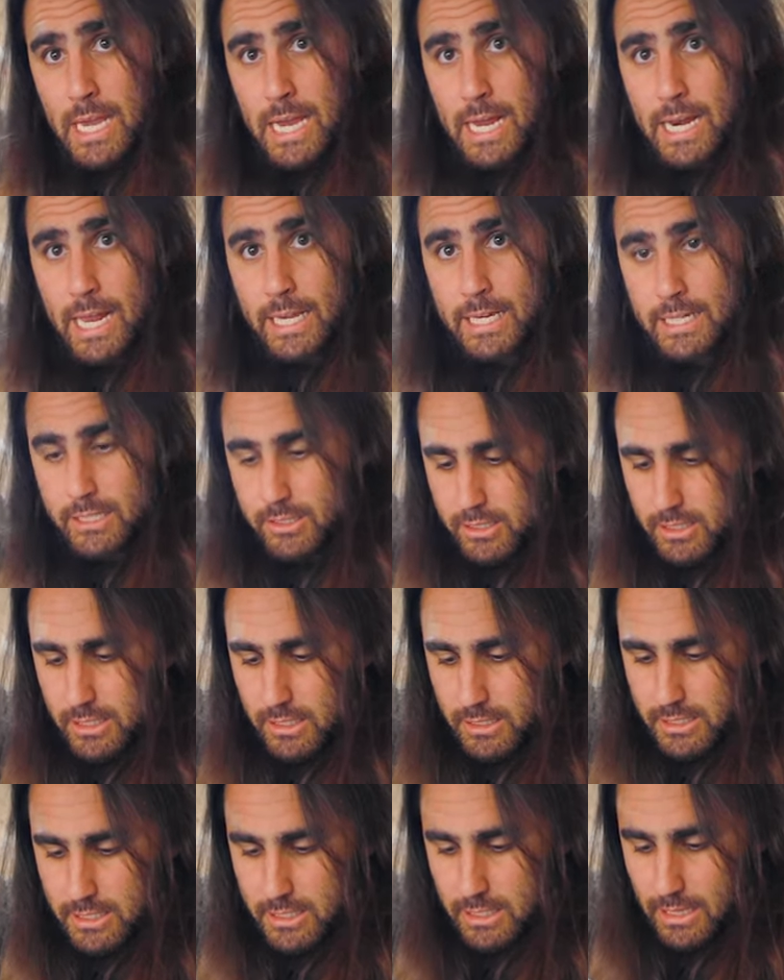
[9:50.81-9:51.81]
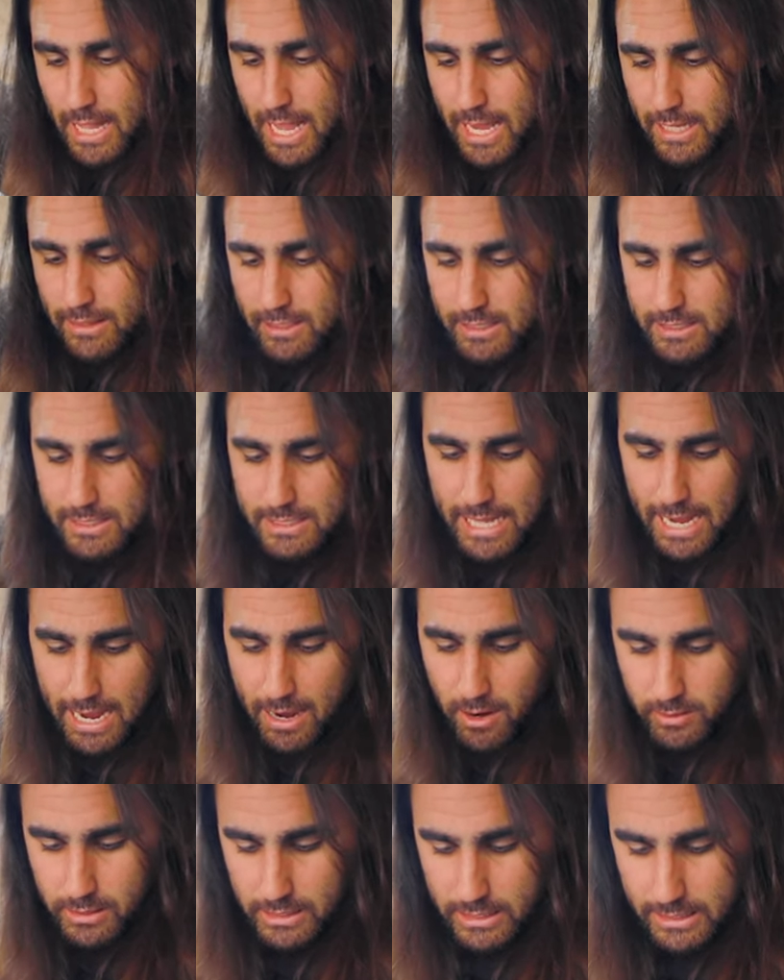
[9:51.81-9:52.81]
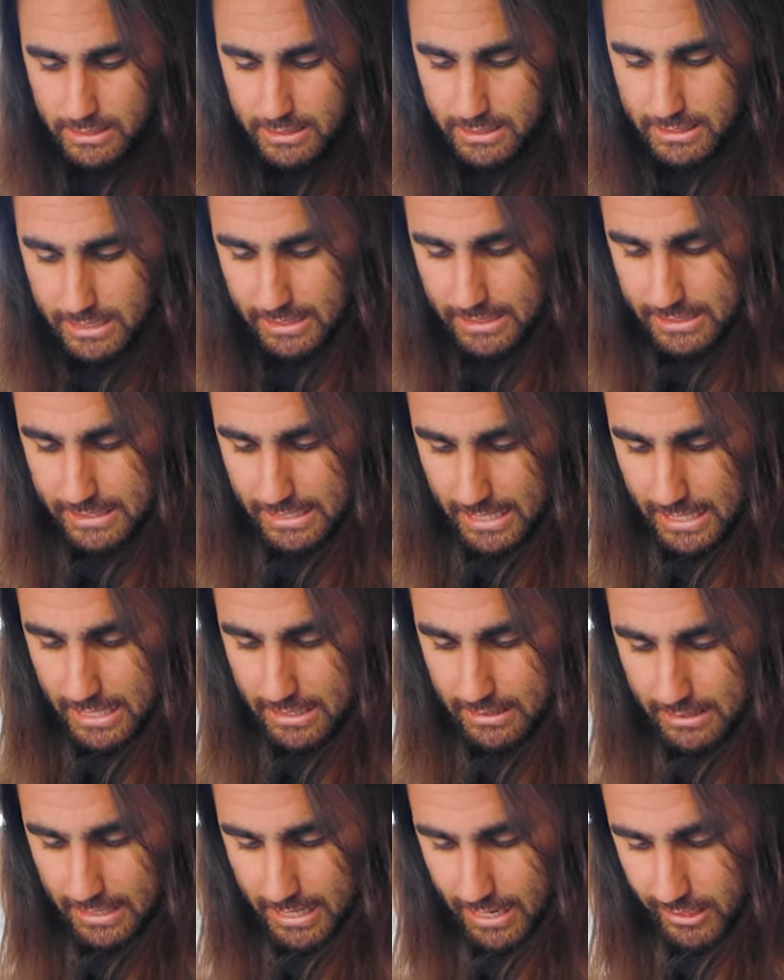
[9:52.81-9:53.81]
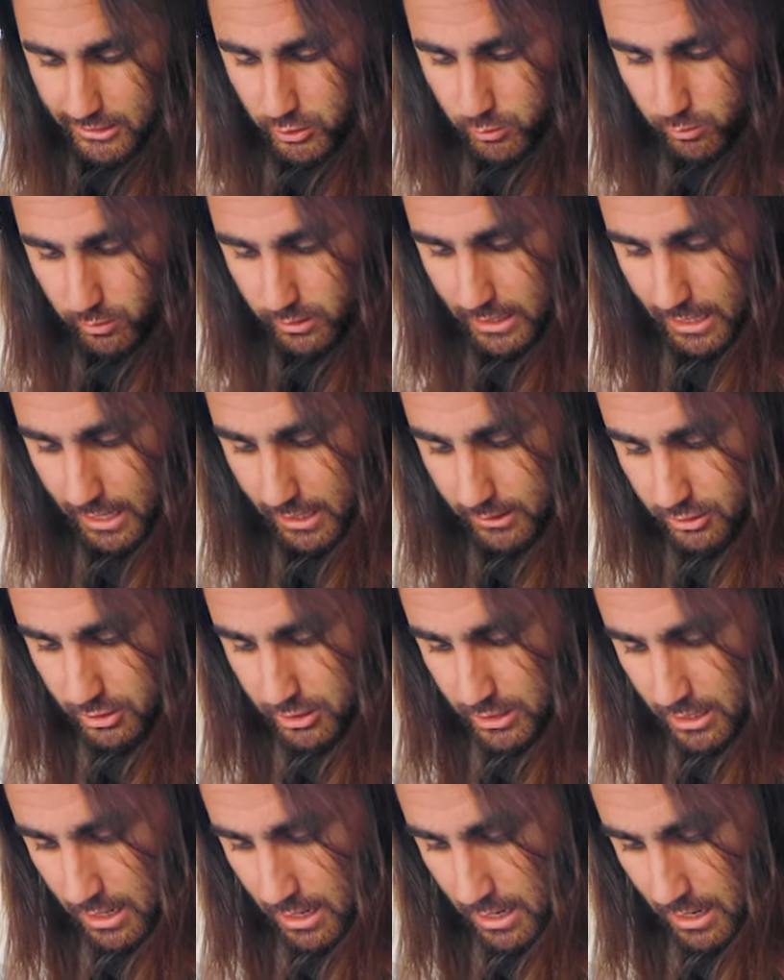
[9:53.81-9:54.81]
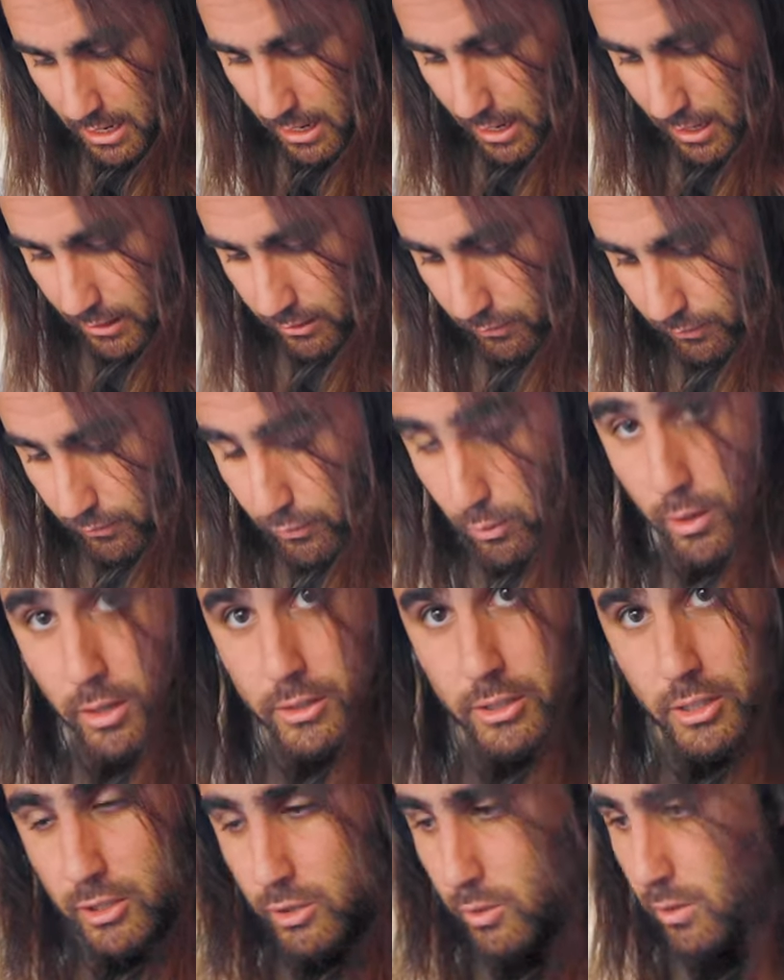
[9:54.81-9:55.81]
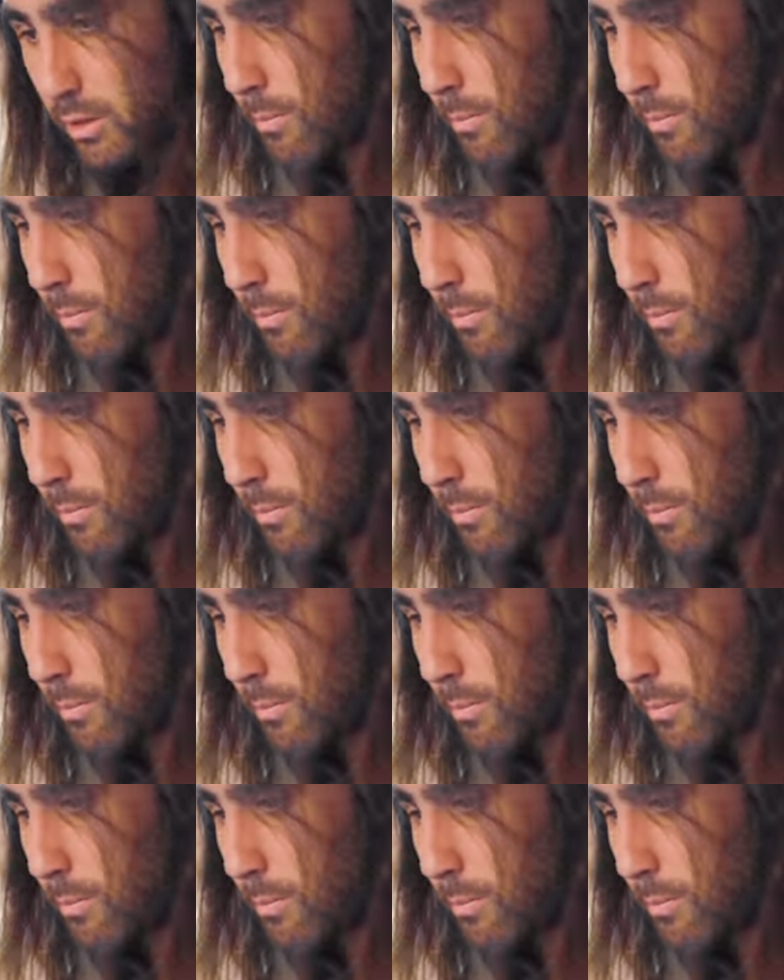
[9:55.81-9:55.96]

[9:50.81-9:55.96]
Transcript: and I can just slide this down and it sits in the actual catch on the floor just so